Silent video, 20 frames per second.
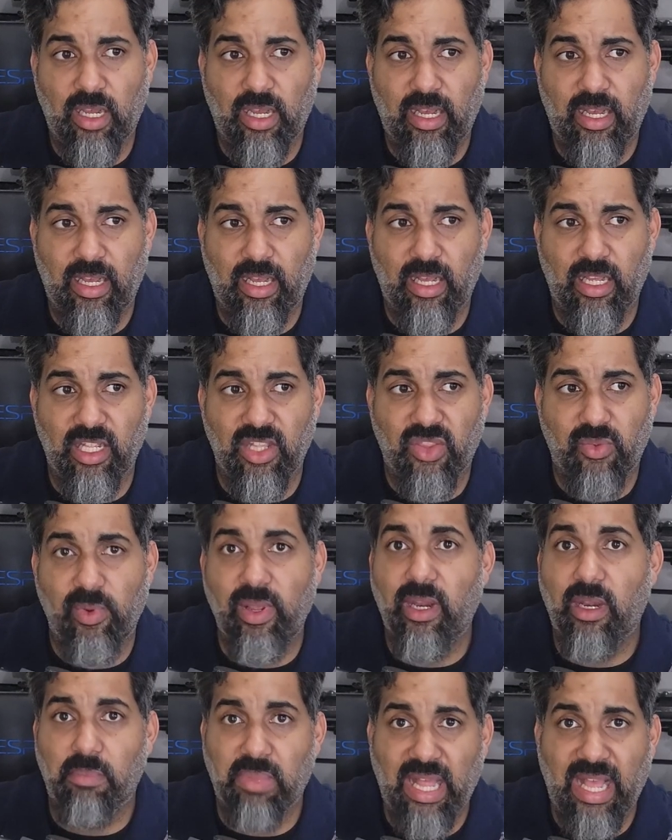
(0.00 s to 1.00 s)

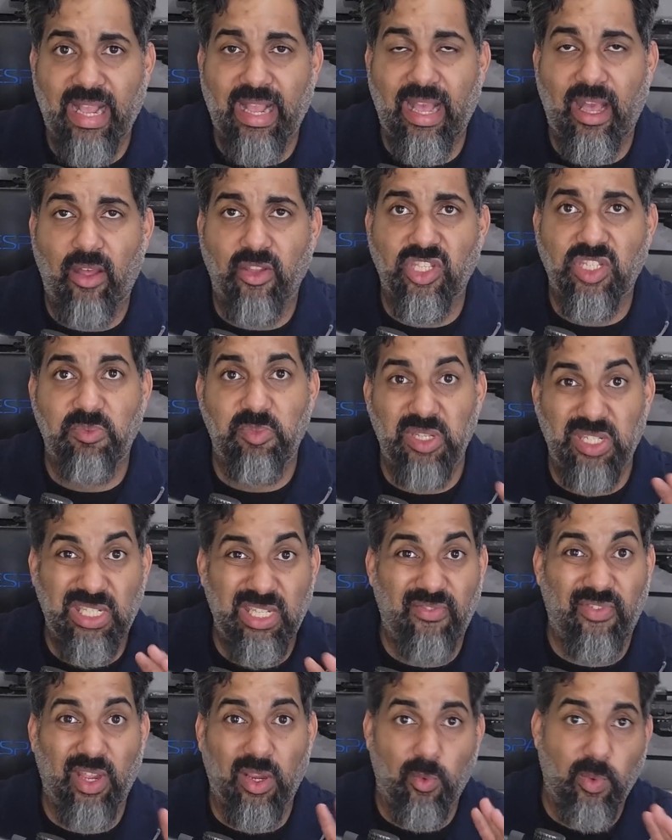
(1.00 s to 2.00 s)
300 Blackout
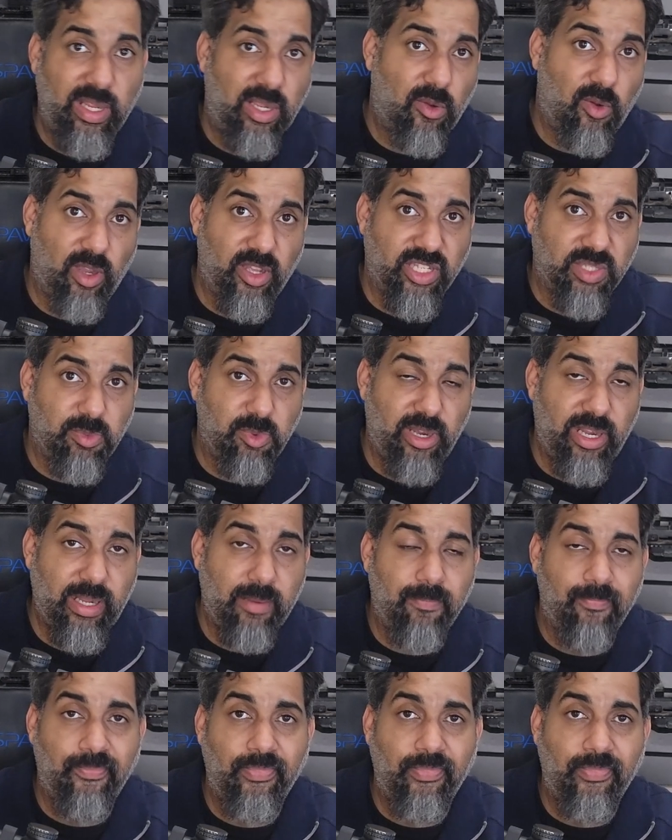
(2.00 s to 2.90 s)
specific recoil spring.